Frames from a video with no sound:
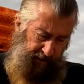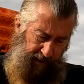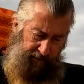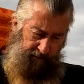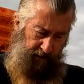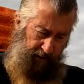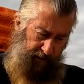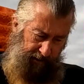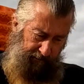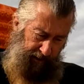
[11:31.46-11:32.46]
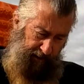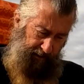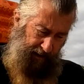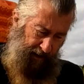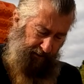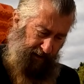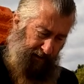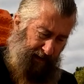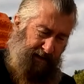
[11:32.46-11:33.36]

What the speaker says: it doesn't, oh, here we go, the only thing it